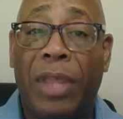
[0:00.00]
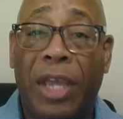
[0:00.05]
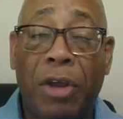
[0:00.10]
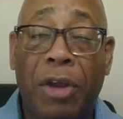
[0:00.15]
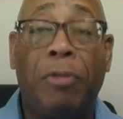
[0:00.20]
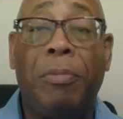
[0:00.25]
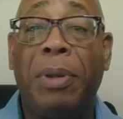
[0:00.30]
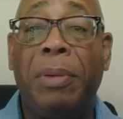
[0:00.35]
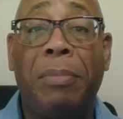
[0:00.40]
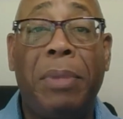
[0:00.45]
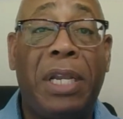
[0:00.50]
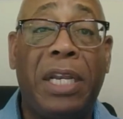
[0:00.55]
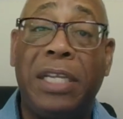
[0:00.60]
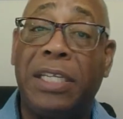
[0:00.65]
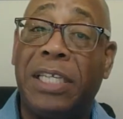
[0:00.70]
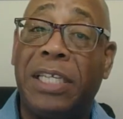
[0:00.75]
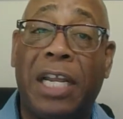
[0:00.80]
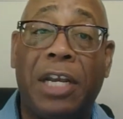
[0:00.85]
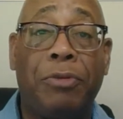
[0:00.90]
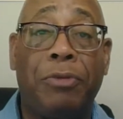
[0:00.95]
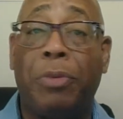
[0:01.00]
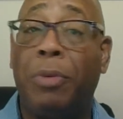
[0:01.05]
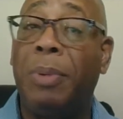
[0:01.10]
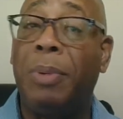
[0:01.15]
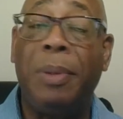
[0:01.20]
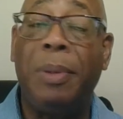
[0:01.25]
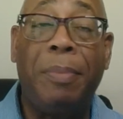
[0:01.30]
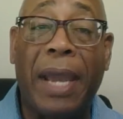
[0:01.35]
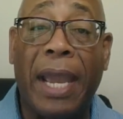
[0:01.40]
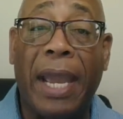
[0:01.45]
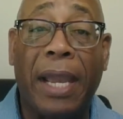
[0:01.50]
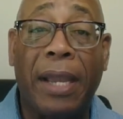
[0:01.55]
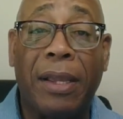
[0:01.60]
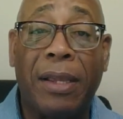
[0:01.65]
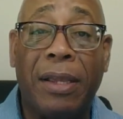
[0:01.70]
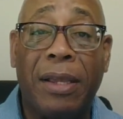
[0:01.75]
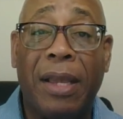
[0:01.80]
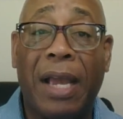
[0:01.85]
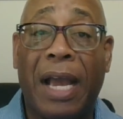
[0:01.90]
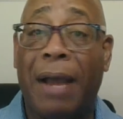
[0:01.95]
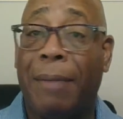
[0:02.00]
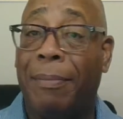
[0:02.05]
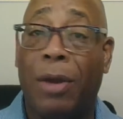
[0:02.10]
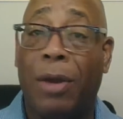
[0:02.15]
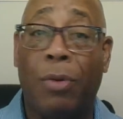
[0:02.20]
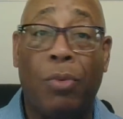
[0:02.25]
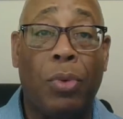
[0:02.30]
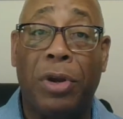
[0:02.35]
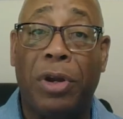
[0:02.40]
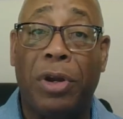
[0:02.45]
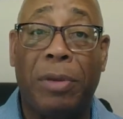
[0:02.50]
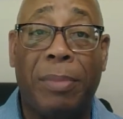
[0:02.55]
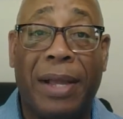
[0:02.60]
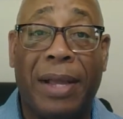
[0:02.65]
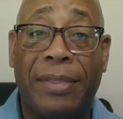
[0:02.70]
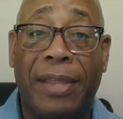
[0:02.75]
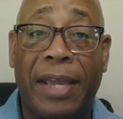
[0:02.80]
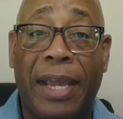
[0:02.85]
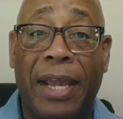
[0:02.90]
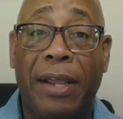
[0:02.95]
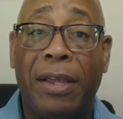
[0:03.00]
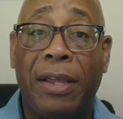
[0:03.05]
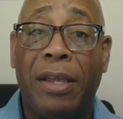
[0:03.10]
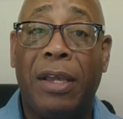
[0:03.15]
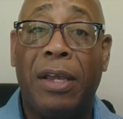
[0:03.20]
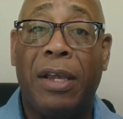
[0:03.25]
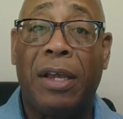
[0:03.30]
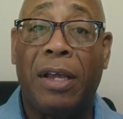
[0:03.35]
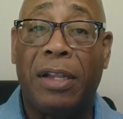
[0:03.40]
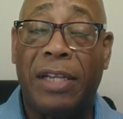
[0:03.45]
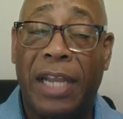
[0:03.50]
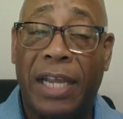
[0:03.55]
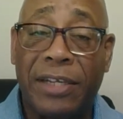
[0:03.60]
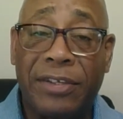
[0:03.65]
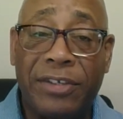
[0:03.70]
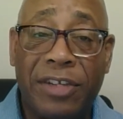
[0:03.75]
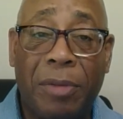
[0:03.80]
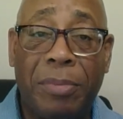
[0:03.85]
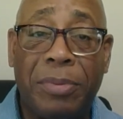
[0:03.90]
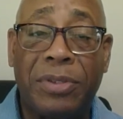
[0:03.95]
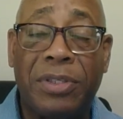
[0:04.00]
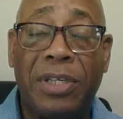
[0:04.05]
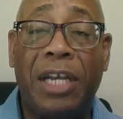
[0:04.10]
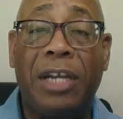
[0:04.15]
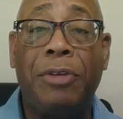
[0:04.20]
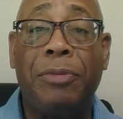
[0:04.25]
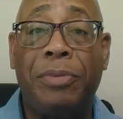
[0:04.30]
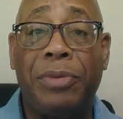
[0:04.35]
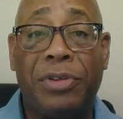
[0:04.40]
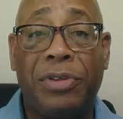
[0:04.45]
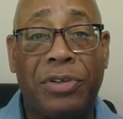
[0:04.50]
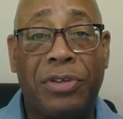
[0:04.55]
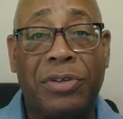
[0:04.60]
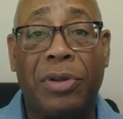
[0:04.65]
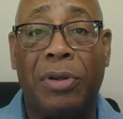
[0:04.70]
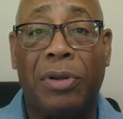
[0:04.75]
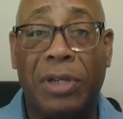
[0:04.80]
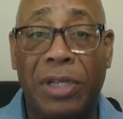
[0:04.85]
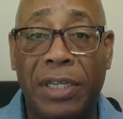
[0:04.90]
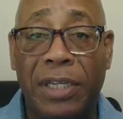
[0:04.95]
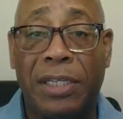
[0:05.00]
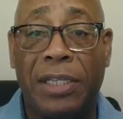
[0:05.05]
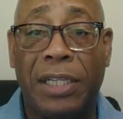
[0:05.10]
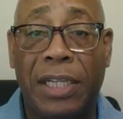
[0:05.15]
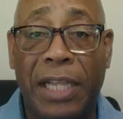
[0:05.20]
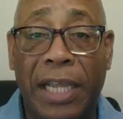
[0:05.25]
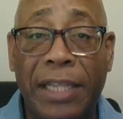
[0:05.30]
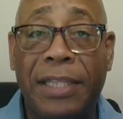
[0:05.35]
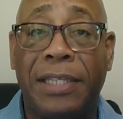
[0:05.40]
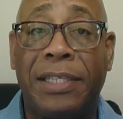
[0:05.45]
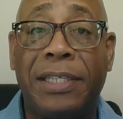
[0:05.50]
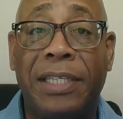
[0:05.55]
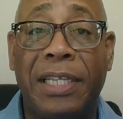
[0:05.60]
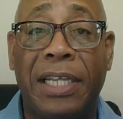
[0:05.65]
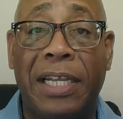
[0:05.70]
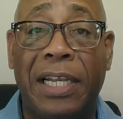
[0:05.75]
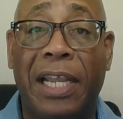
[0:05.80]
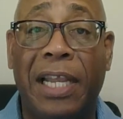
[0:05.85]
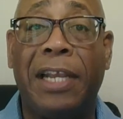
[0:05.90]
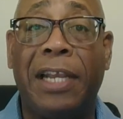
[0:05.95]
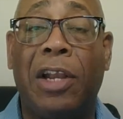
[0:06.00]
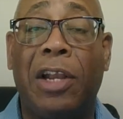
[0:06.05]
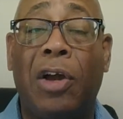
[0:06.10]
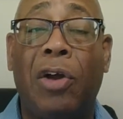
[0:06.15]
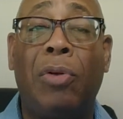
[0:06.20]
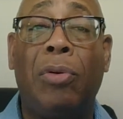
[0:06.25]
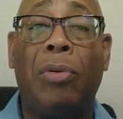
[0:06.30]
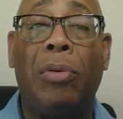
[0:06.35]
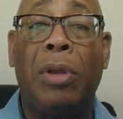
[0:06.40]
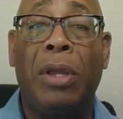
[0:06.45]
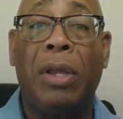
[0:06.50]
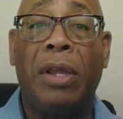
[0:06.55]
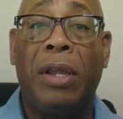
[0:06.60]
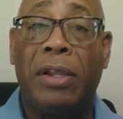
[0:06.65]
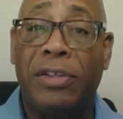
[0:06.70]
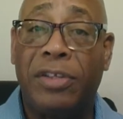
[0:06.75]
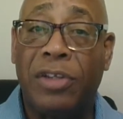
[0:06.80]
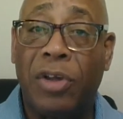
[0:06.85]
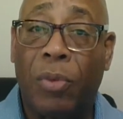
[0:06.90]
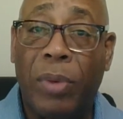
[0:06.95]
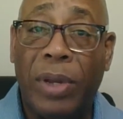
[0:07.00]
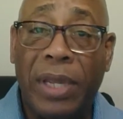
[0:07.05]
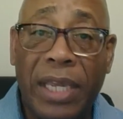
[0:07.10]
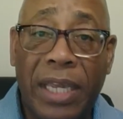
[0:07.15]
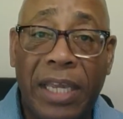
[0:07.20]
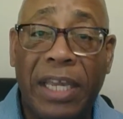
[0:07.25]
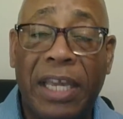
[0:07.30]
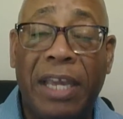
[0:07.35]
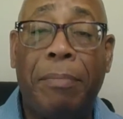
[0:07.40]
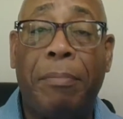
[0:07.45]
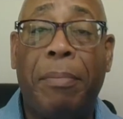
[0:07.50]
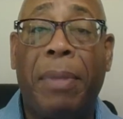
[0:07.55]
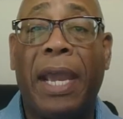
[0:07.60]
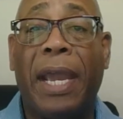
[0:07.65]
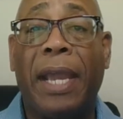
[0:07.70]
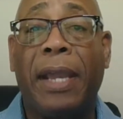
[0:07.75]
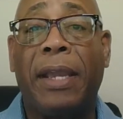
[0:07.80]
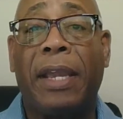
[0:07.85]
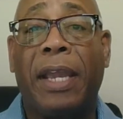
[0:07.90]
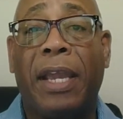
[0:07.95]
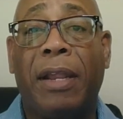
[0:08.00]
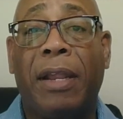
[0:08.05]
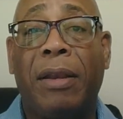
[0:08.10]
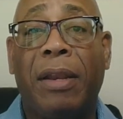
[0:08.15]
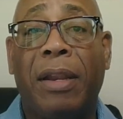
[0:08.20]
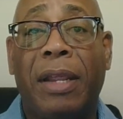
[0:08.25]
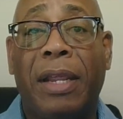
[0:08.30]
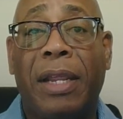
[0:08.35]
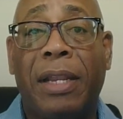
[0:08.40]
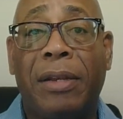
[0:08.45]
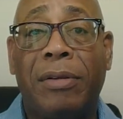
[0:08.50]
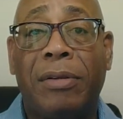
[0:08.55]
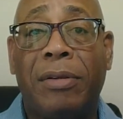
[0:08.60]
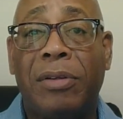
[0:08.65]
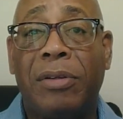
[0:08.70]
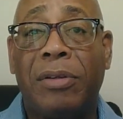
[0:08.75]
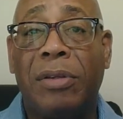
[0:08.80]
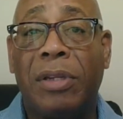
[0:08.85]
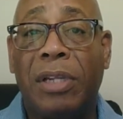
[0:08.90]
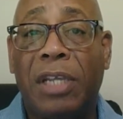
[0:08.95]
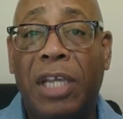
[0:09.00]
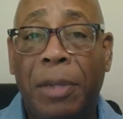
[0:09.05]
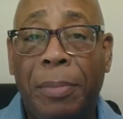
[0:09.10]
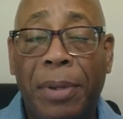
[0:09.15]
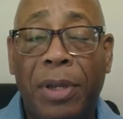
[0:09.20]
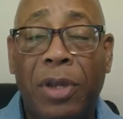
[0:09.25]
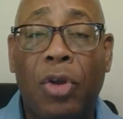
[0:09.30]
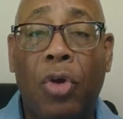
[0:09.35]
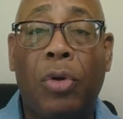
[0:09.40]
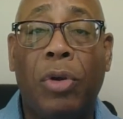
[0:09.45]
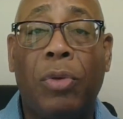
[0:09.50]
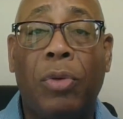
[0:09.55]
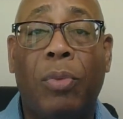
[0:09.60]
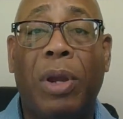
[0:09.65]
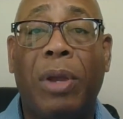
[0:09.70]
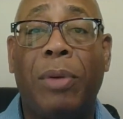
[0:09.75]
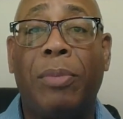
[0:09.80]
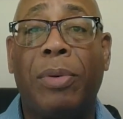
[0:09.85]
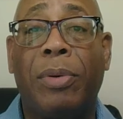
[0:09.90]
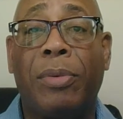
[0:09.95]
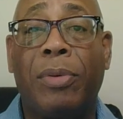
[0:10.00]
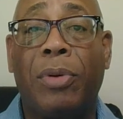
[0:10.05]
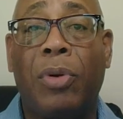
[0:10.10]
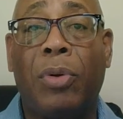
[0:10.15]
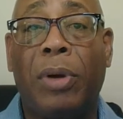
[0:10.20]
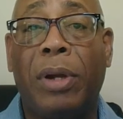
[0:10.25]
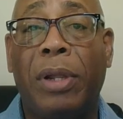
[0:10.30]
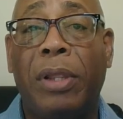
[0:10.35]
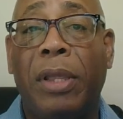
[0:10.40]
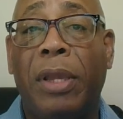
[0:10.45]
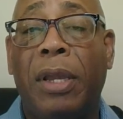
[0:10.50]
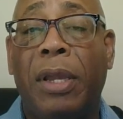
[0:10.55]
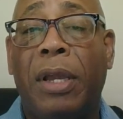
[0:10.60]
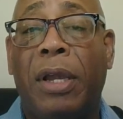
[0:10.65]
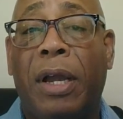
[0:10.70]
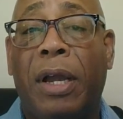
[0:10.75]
there will be many Sundays we'll be back. I'm not worried about that. Next couple of Sundays, we're just going to just let this thing lay low so we can get back and keep it going the way we were going.